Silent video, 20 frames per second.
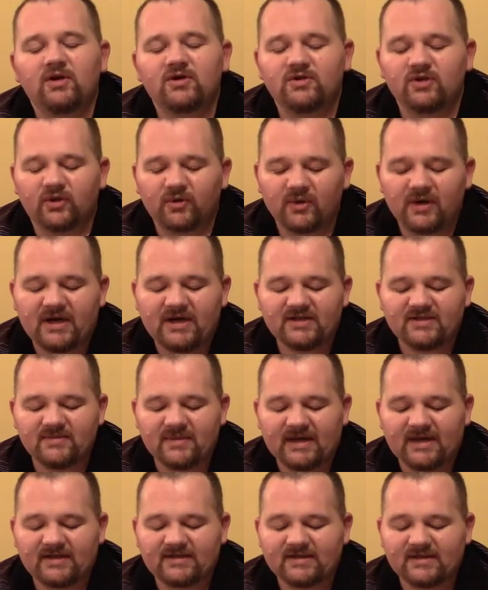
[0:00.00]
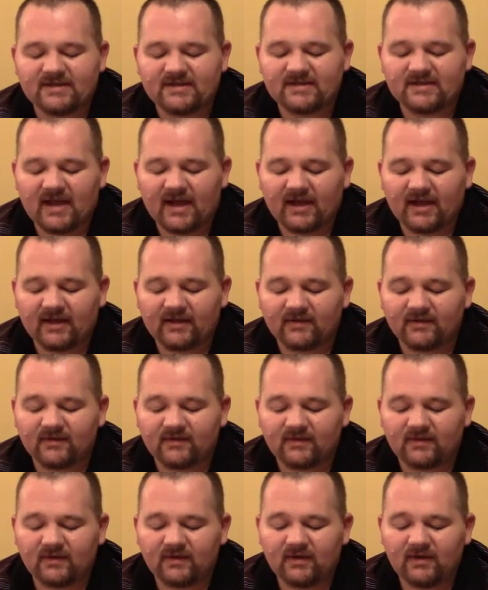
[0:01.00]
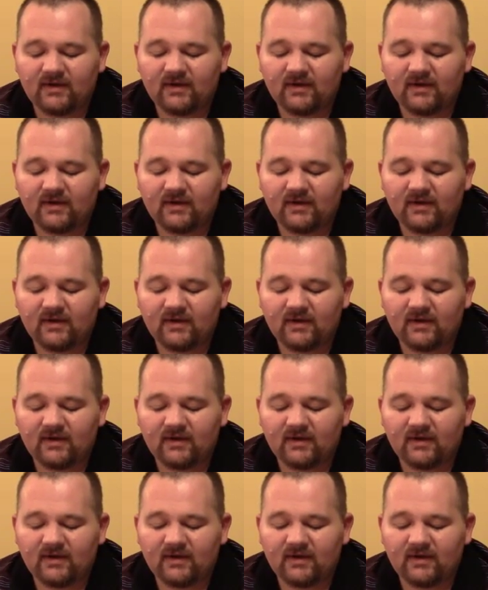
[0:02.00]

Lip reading: degrees, minutes, and seconds,